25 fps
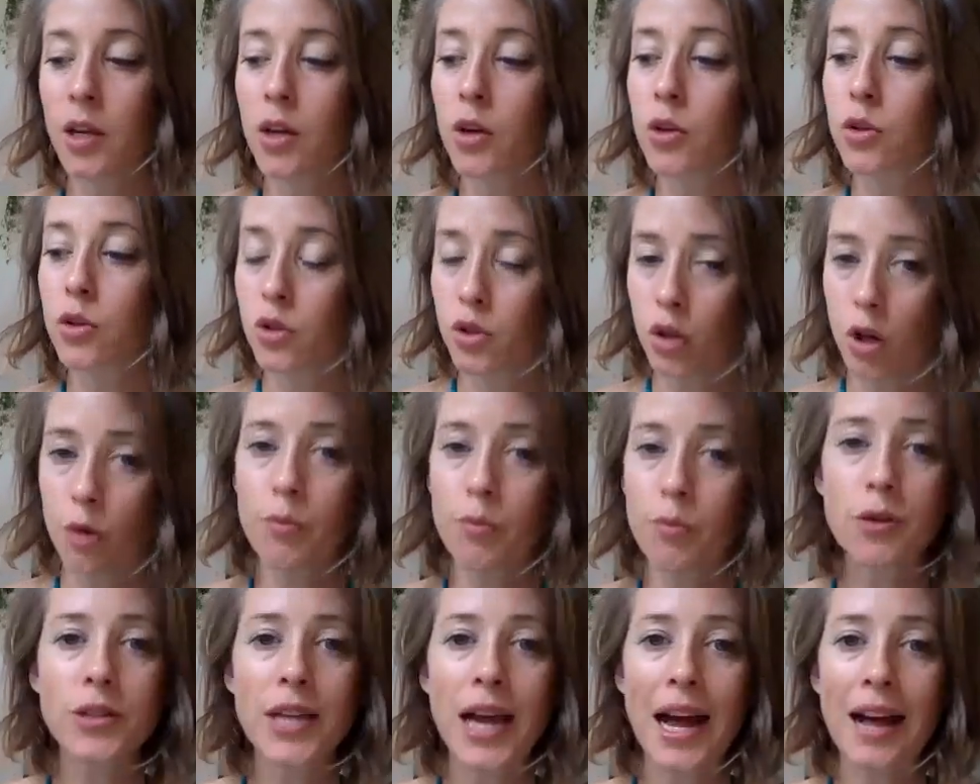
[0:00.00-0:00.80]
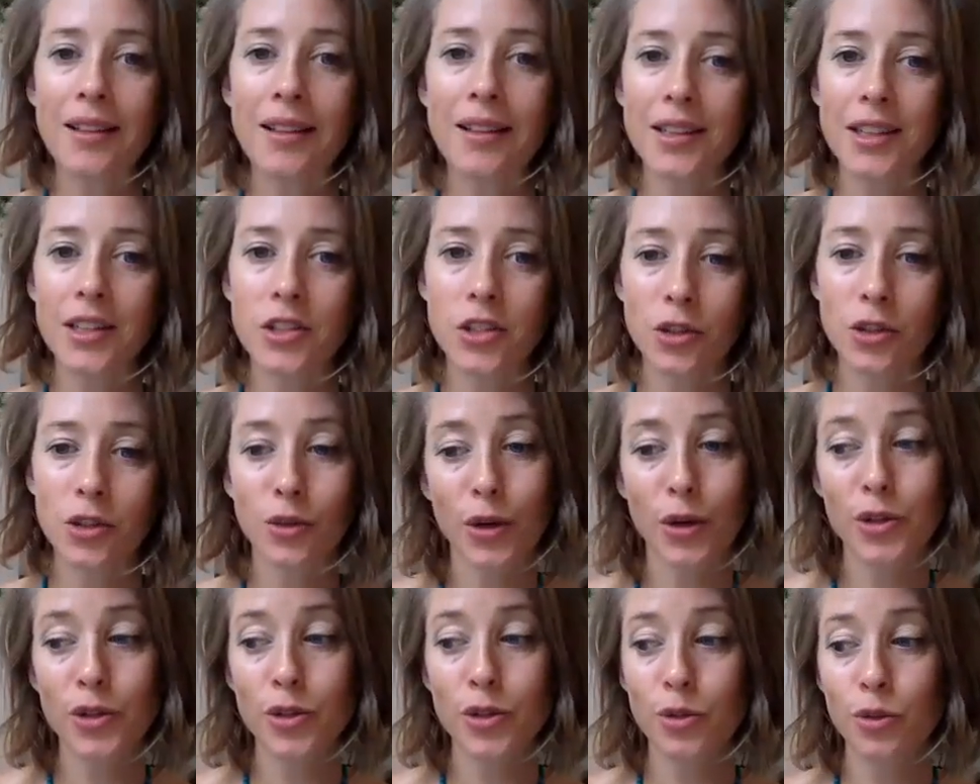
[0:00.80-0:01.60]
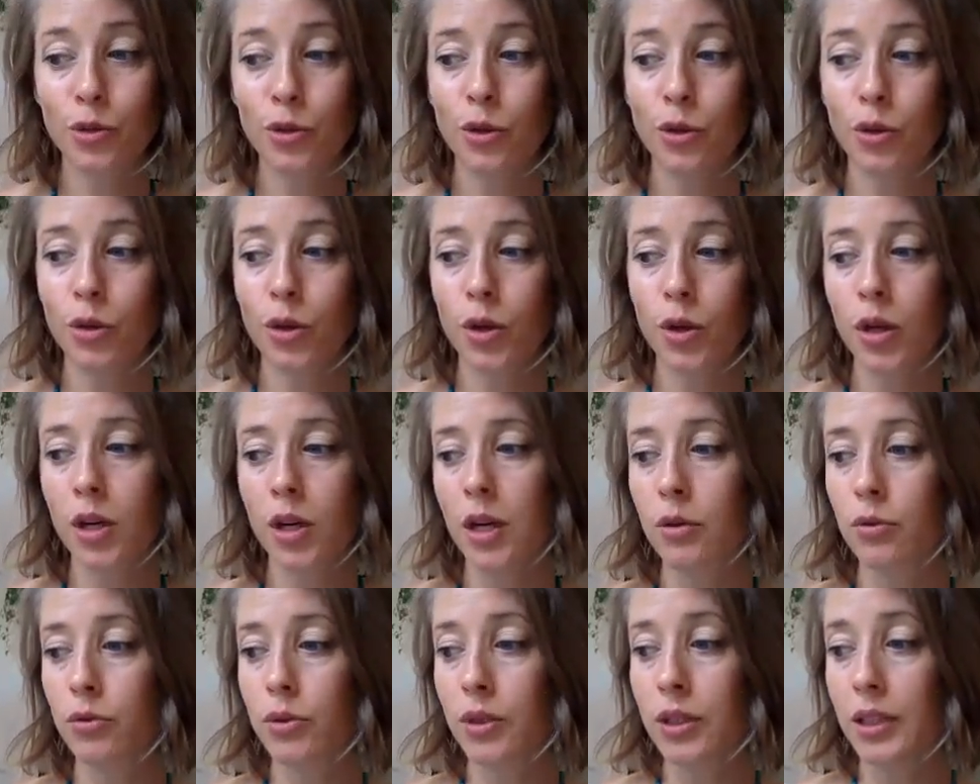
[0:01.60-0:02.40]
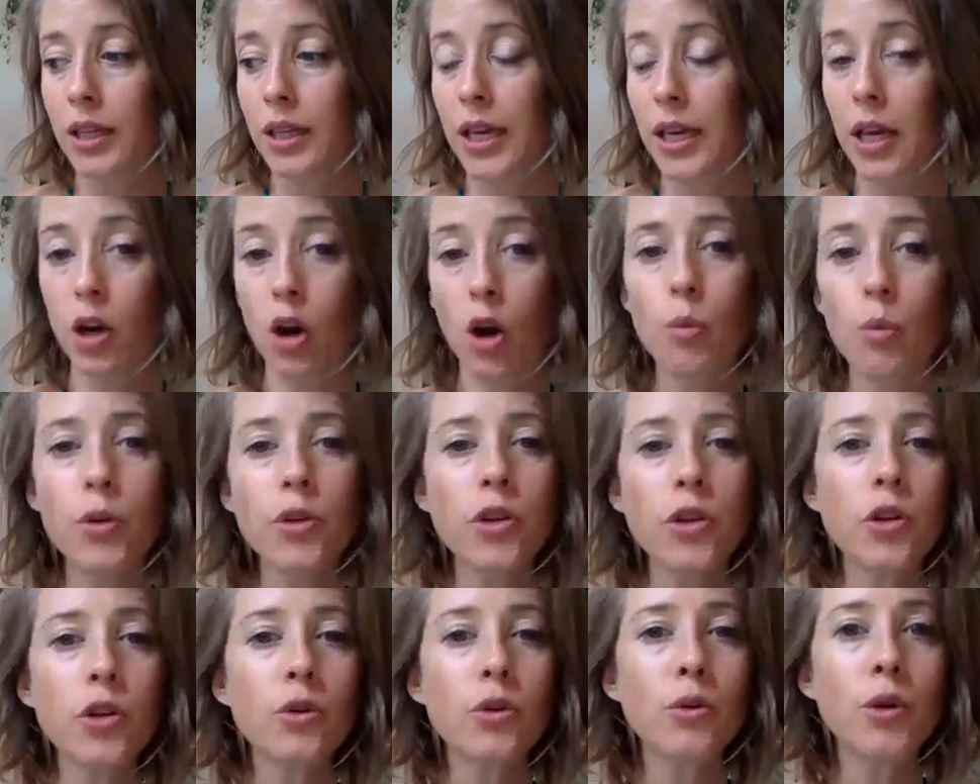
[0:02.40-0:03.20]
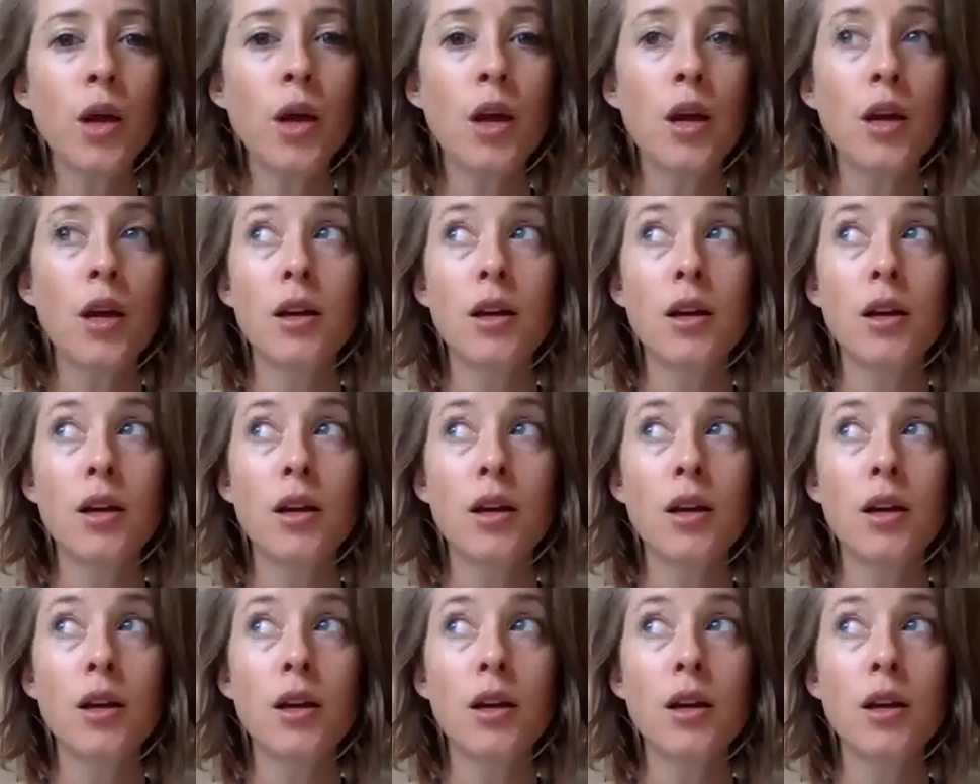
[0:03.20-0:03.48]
Some modalities are going to really hit home with you.